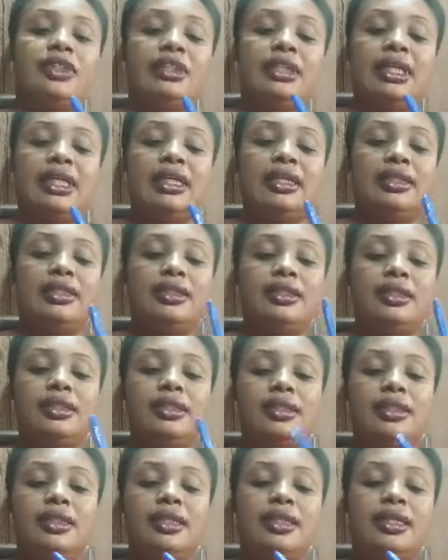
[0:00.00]
Then,
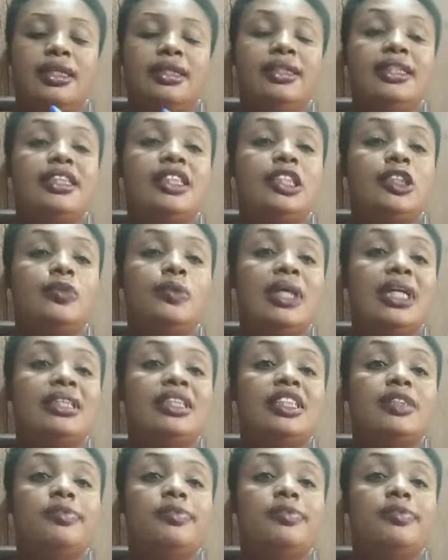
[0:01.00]
this is where the